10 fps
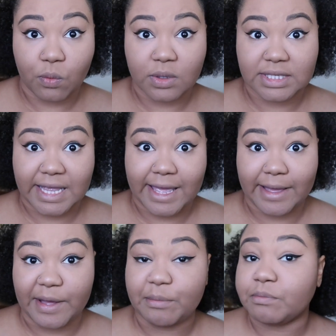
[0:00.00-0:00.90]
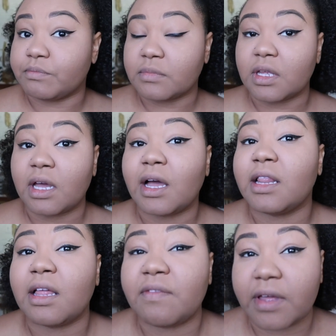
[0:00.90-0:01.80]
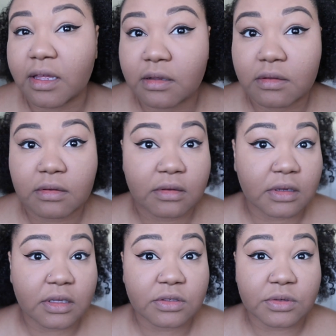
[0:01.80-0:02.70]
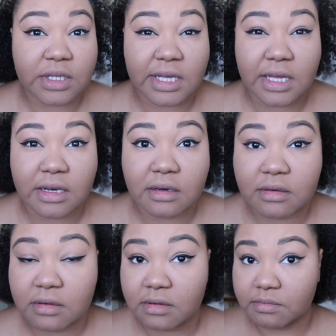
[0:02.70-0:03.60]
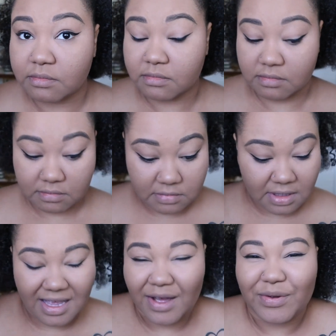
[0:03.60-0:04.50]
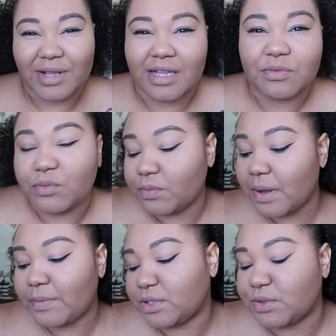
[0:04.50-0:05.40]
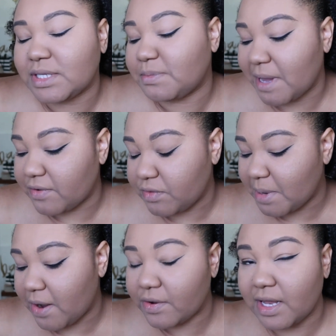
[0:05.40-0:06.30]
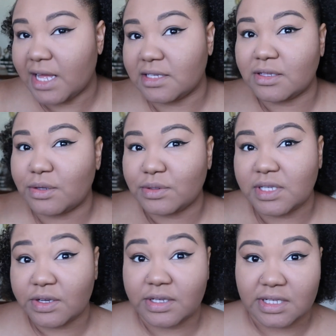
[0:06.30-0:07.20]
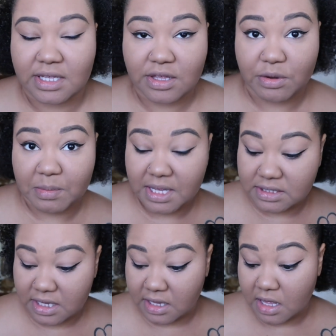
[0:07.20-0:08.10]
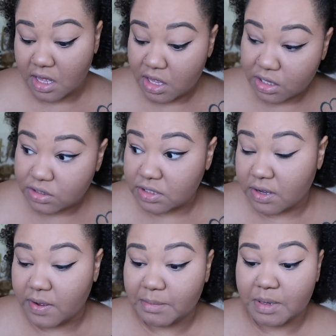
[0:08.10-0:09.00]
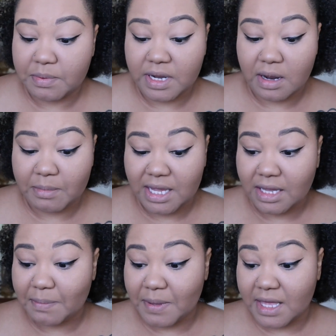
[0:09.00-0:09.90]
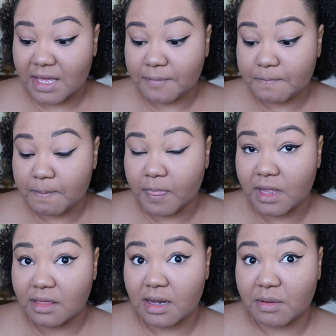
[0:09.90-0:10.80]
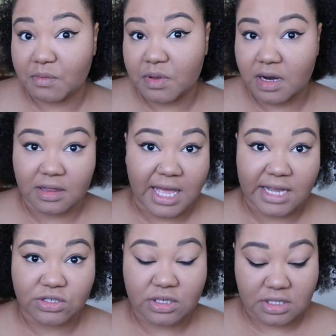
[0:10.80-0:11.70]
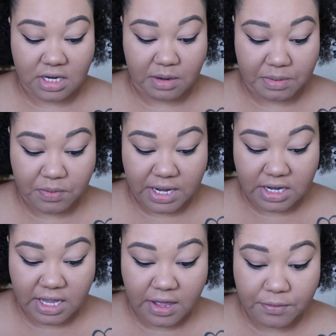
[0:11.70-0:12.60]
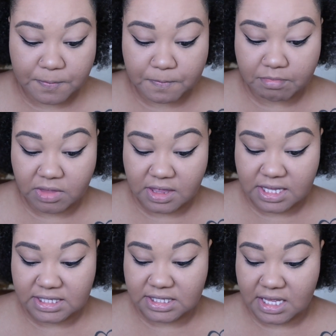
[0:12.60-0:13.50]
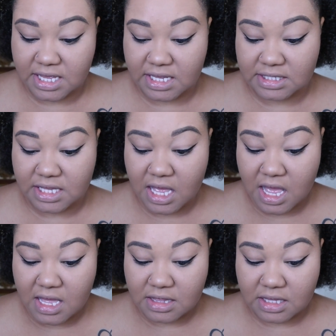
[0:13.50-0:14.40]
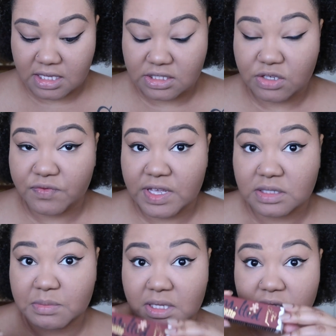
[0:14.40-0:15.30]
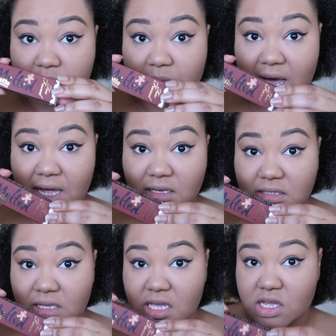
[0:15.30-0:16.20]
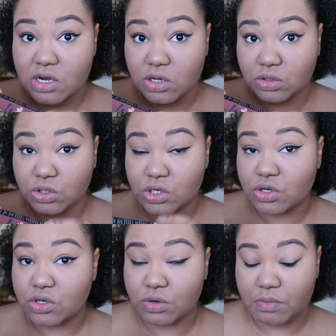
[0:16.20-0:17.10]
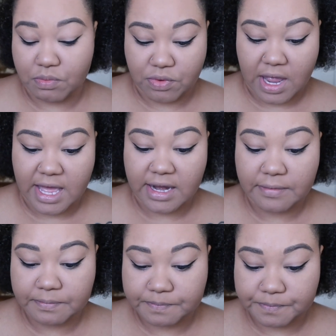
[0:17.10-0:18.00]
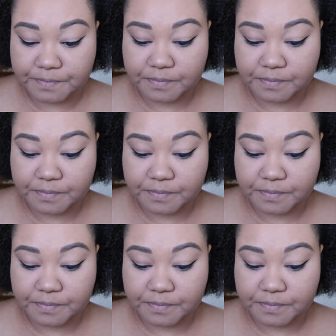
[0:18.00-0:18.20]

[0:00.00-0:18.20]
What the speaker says: Well, lamb. I love it. Looks really good. What would you expect from Hourglass, though? Seriously, they're amazing. So I'm going to put on my lippy, then I'm going to put on lashes, then I'll be ready to go. This is the Too Faced Melted Matte in Gingerbread.